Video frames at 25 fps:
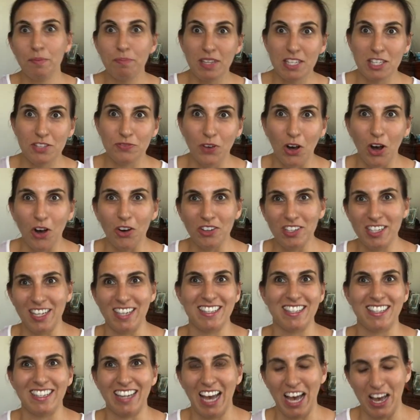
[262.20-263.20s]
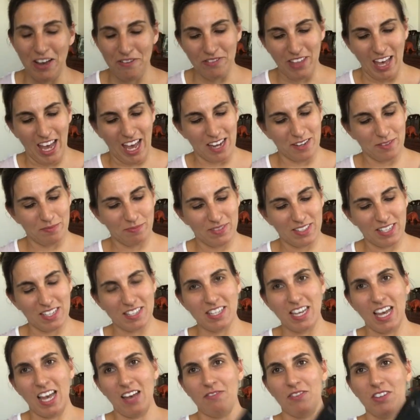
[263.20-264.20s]
Miss Fong doesn't have that. It
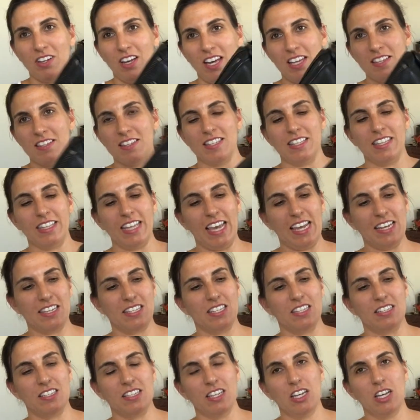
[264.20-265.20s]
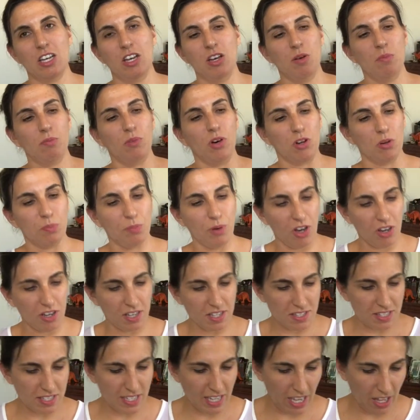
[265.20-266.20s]
does have nice slanted bottle
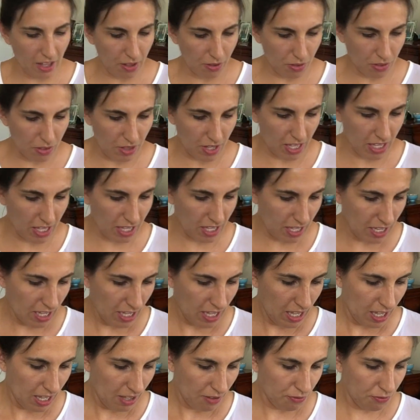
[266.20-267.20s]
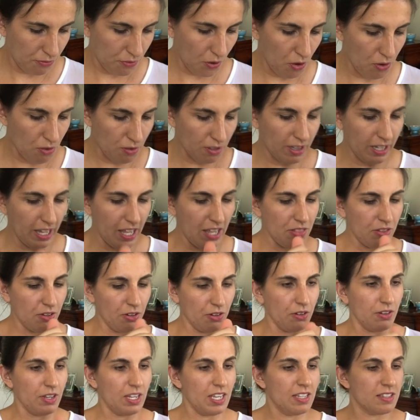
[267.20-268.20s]
pockets. Now the faux
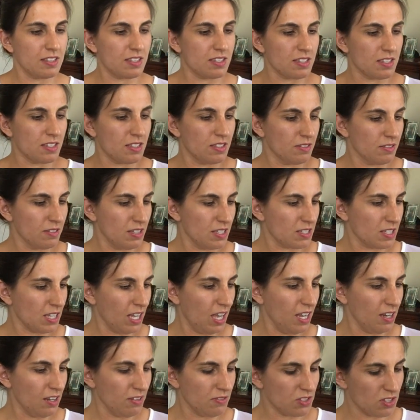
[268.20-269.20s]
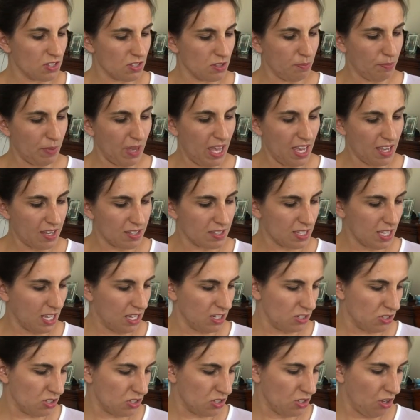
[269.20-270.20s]
leather, the bag's
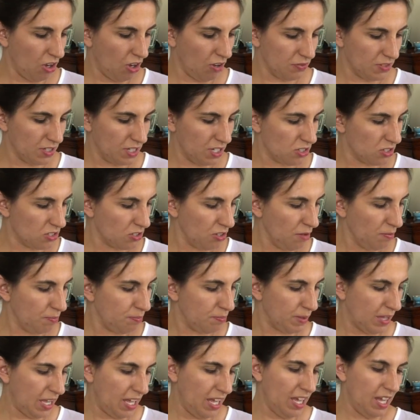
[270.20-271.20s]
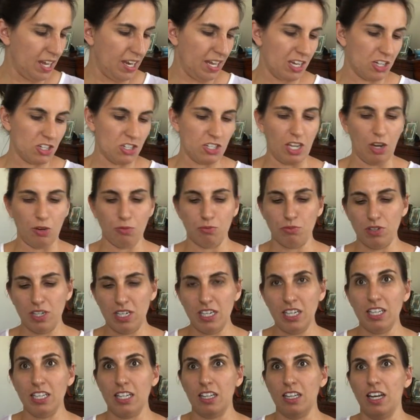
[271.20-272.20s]
kind of soft and it's not bad actually. I
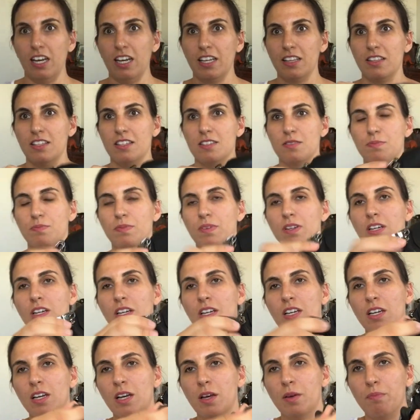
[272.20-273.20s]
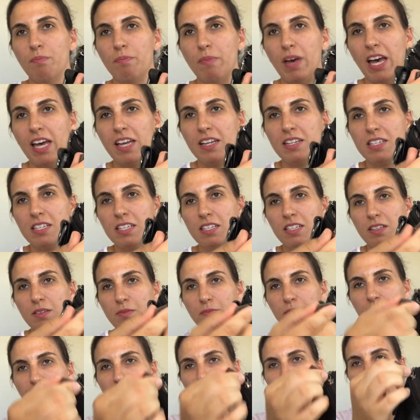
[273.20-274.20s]
really like this matte
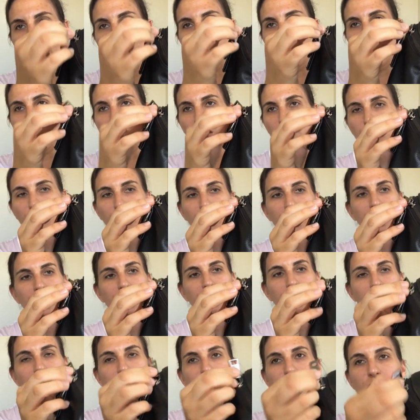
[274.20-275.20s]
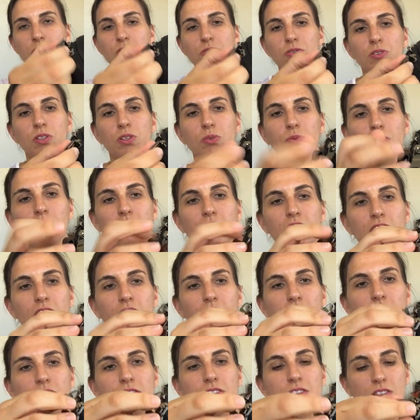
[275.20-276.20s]
black hardware. That's really, really
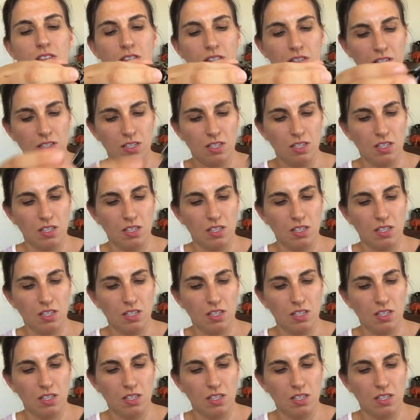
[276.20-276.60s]
nice